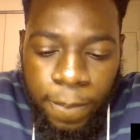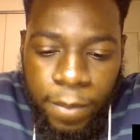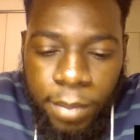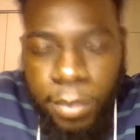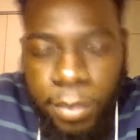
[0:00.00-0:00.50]

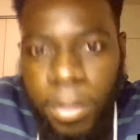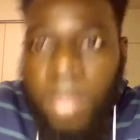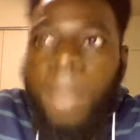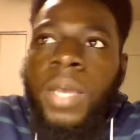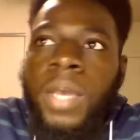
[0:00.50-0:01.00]
But
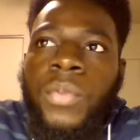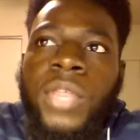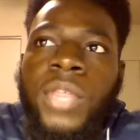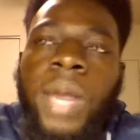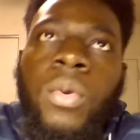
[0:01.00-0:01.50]
within
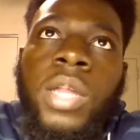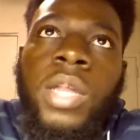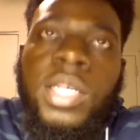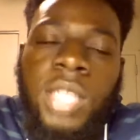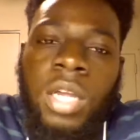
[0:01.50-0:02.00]
my role as
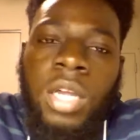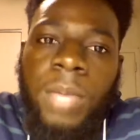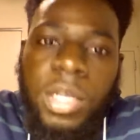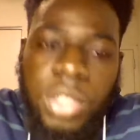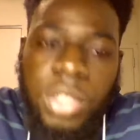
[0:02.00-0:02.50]

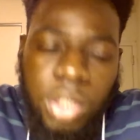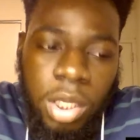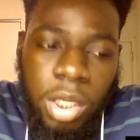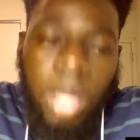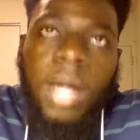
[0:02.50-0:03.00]
telecommunications
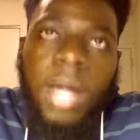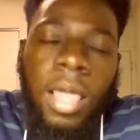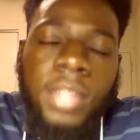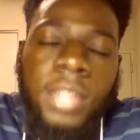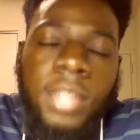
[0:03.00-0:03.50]

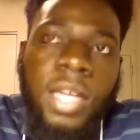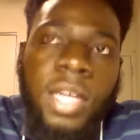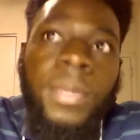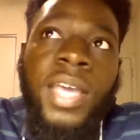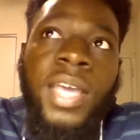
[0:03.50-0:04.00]

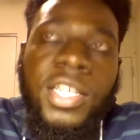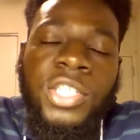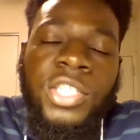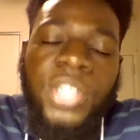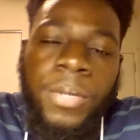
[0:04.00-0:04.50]

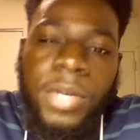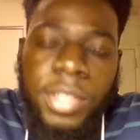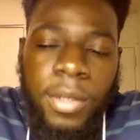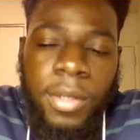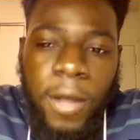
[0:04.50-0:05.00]

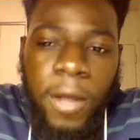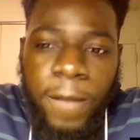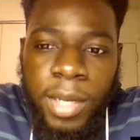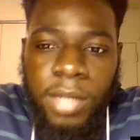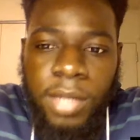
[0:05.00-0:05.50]
chairperson, I've
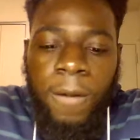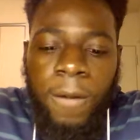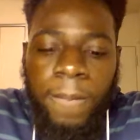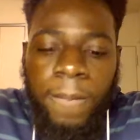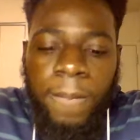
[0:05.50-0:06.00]
been
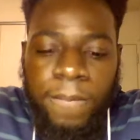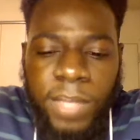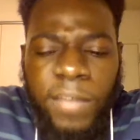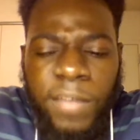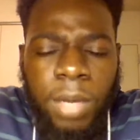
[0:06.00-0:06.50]

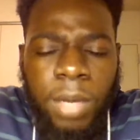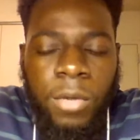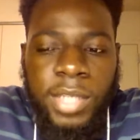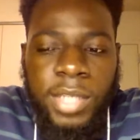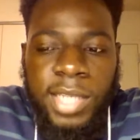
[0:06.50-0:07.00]
definitely become more
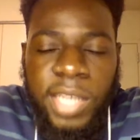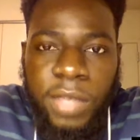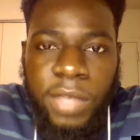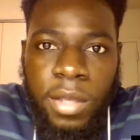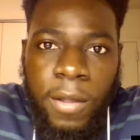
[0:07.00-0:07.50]
tech
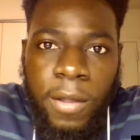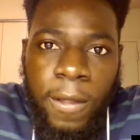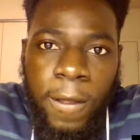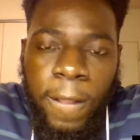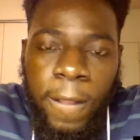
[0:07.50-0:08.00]
savvy
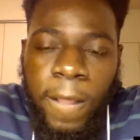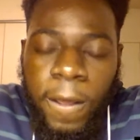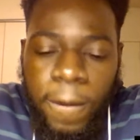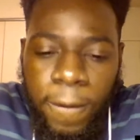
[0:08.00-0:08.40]
in that.